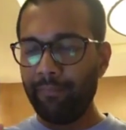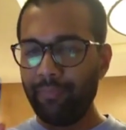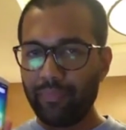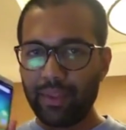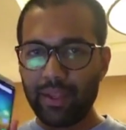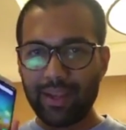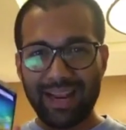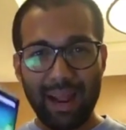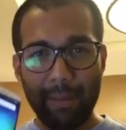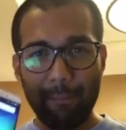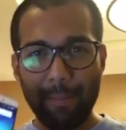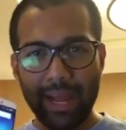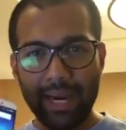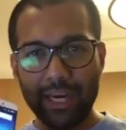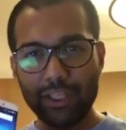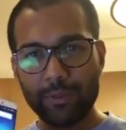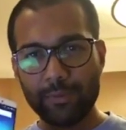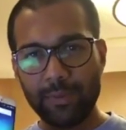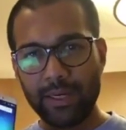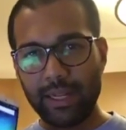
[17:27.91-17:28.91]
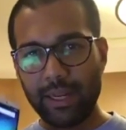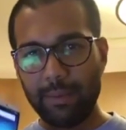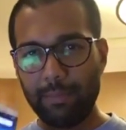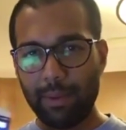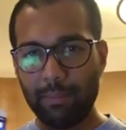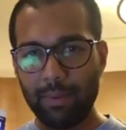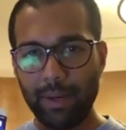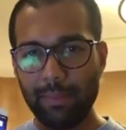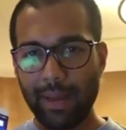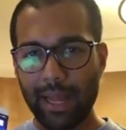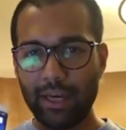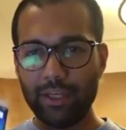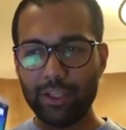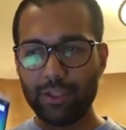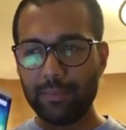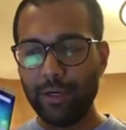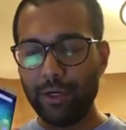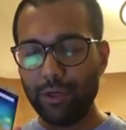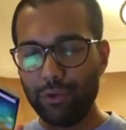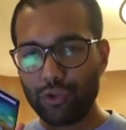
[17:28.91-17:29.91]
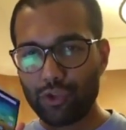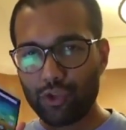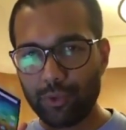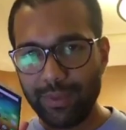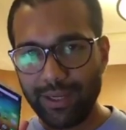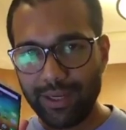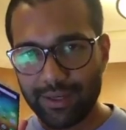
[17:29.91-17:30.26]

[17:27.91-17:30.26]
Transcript: The RAM management and memory management used to be